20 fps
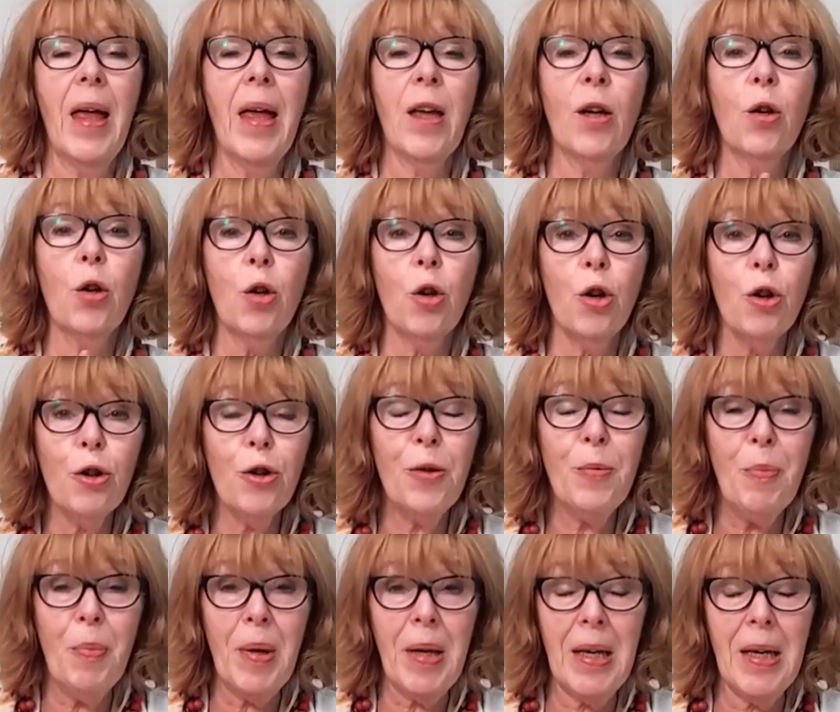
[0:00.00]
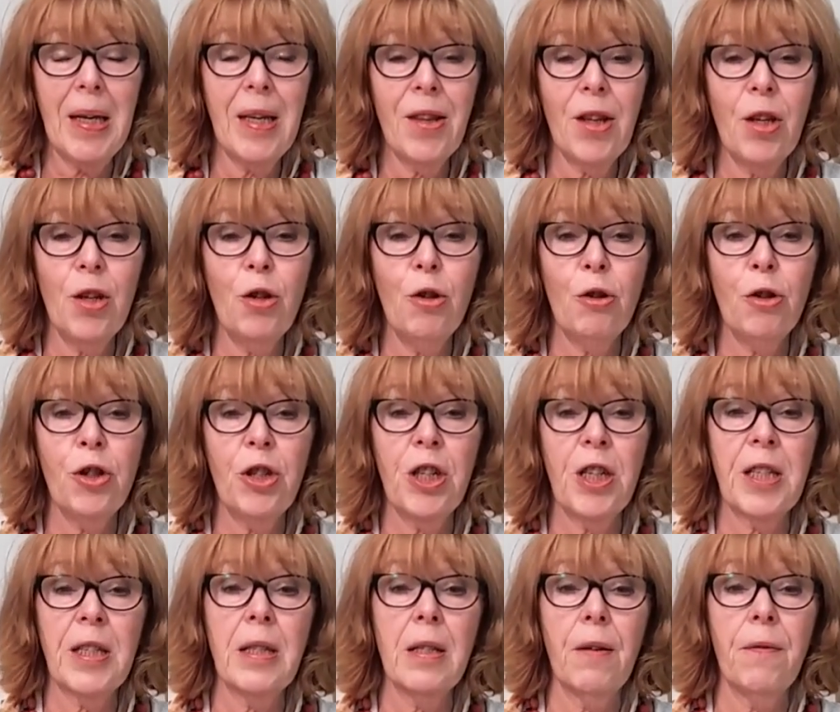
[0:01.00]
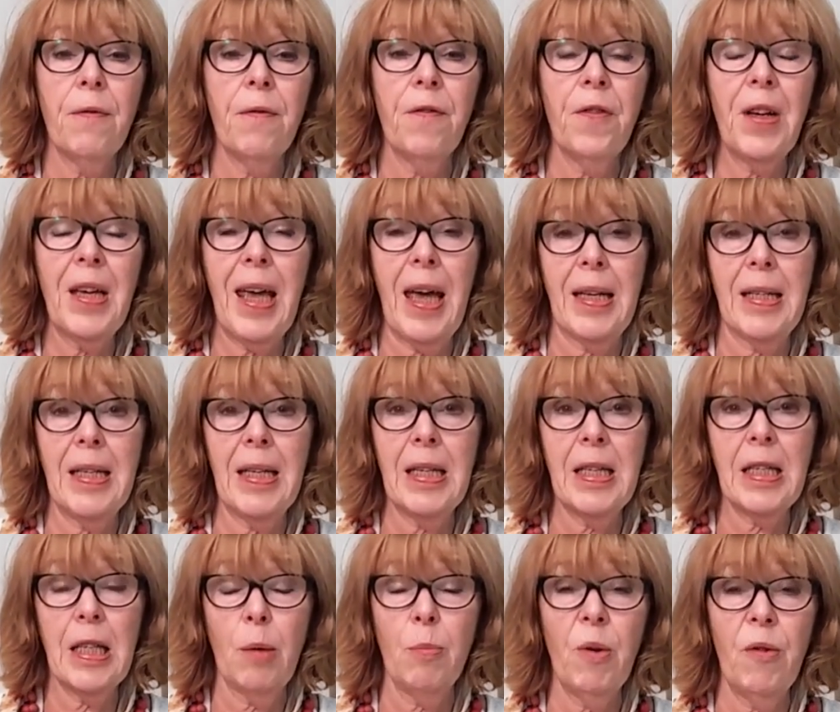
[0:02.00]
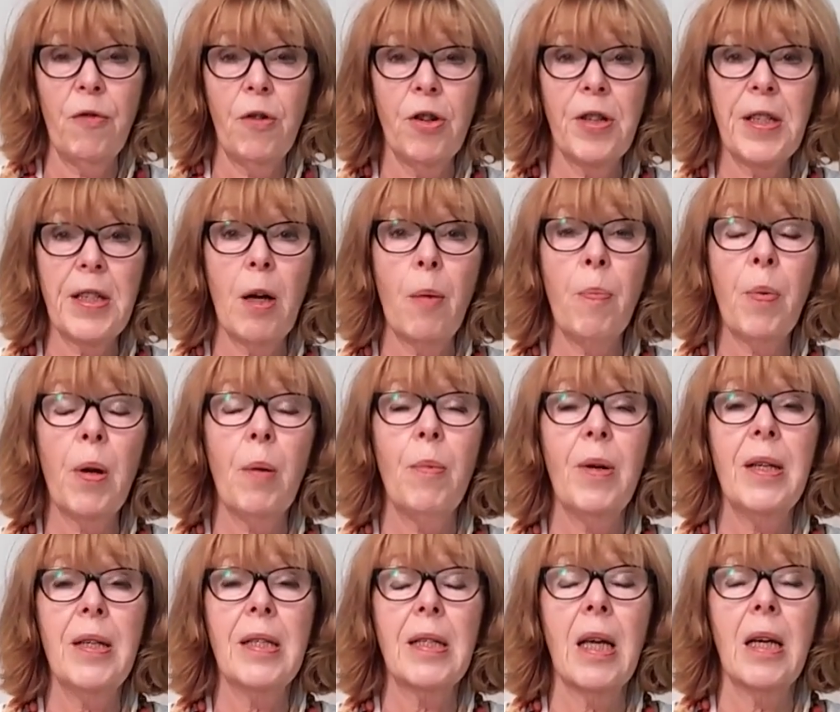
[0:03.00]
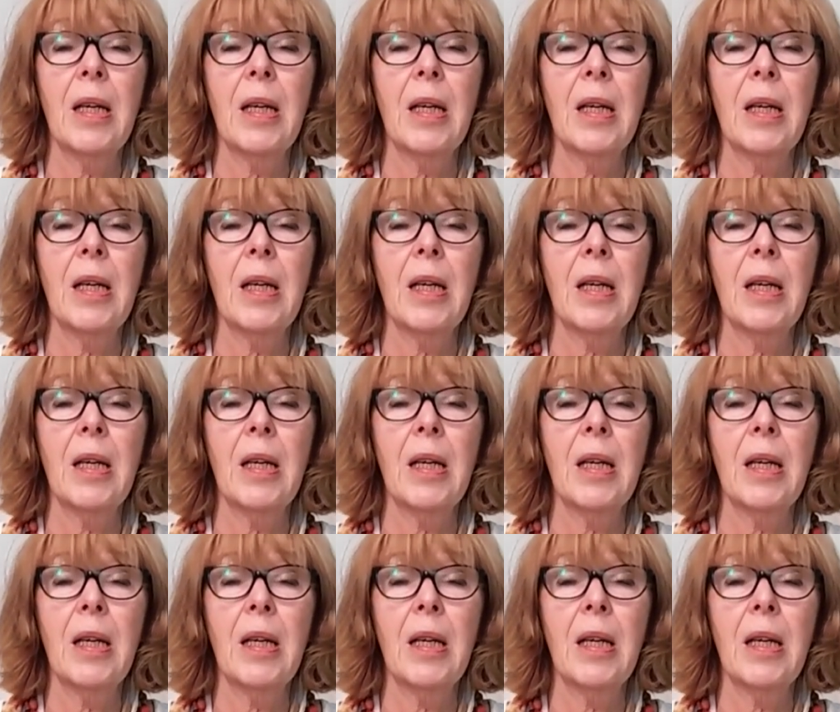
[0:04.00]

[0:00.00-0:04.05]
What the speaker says: It could be that you're just forgetting some of your supplements.